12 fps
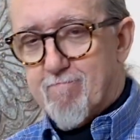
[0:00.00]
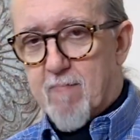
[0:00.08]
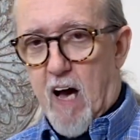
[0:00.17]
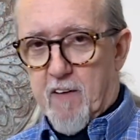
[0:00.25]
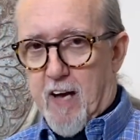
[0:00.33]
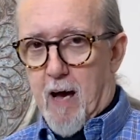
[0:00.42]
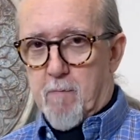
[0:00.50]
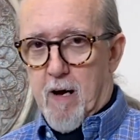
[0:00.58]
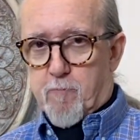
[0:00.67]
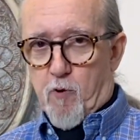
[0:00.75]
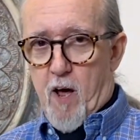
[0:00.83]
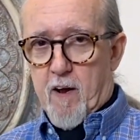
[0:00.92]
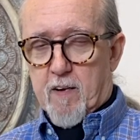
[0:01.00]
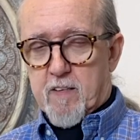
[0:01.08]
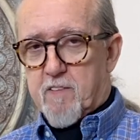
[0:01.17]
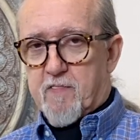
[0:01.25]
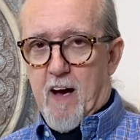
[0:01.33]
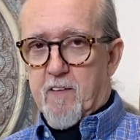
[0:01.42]
I've got my product.
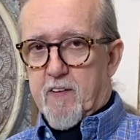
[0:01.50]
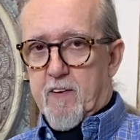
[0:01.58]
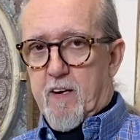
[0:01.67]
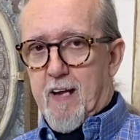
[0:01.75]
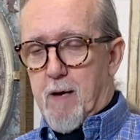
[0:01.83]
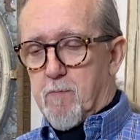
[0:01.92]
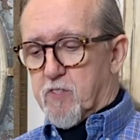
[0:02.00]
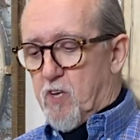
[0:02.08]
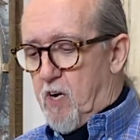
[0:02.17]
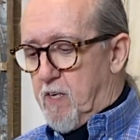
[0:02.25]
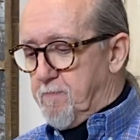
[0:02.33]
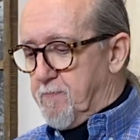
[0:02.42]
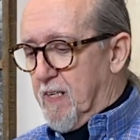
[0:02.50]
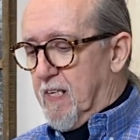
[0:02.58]
I found it on Amazon.